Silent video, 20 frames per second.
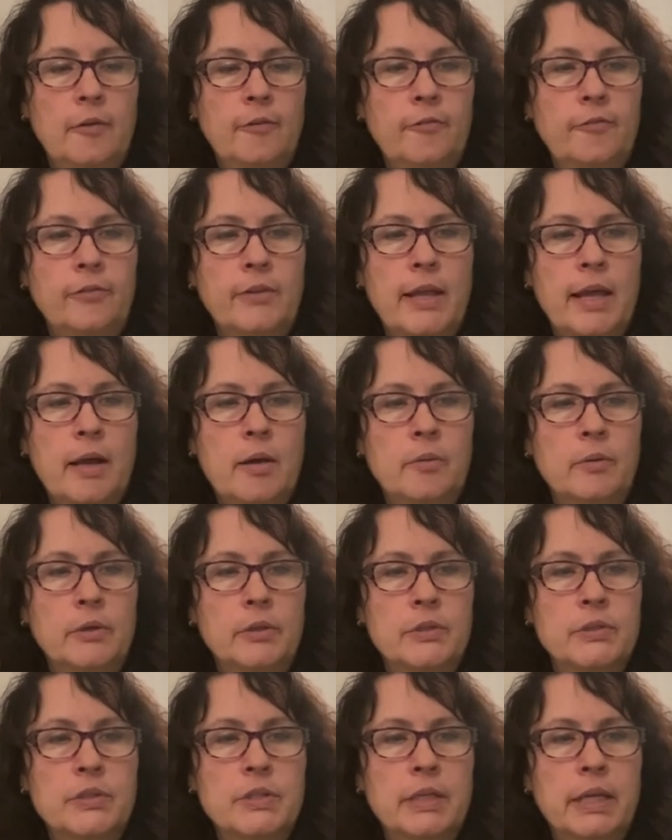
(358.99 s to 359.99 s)

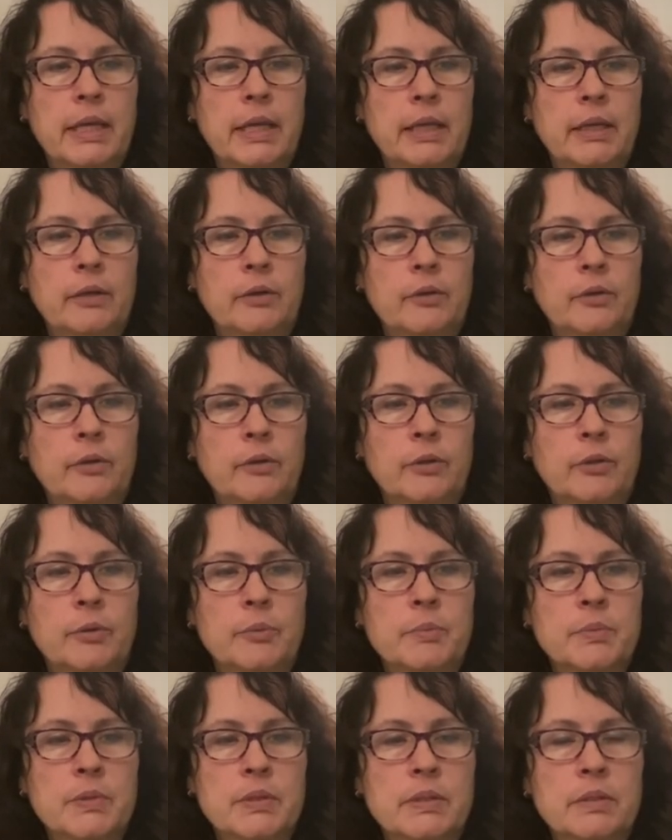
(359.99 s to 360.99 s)
flowers, and
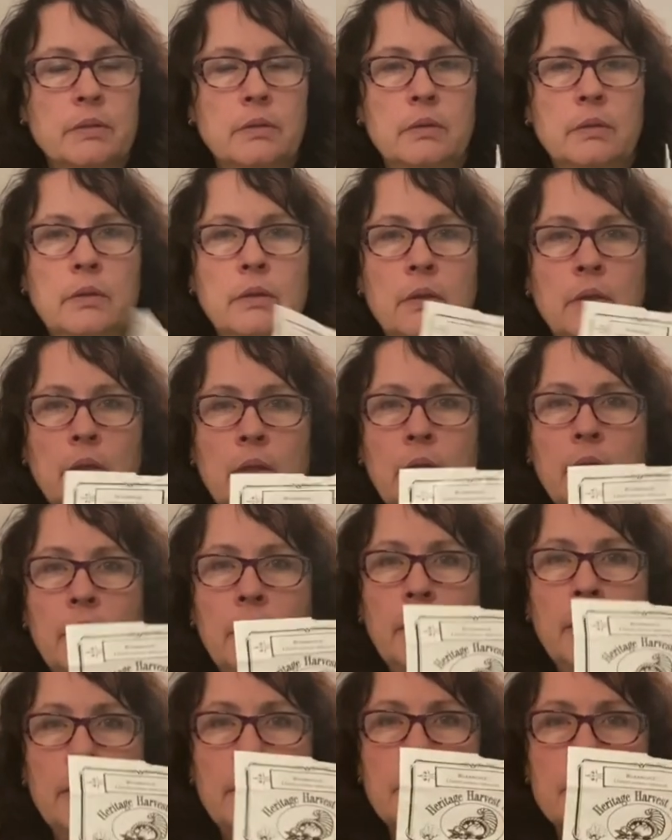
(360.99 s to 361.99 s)
herbs.
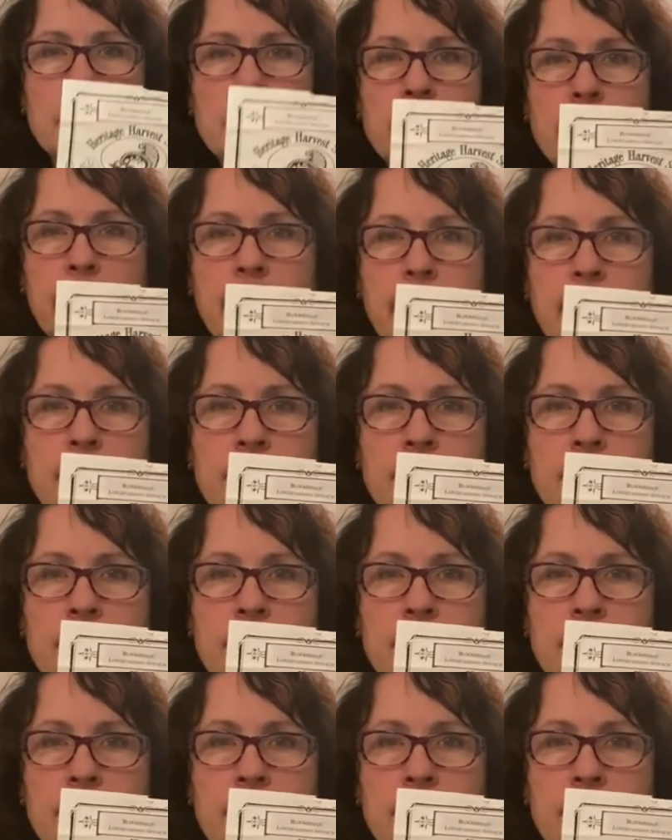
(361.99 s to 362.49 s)
So I have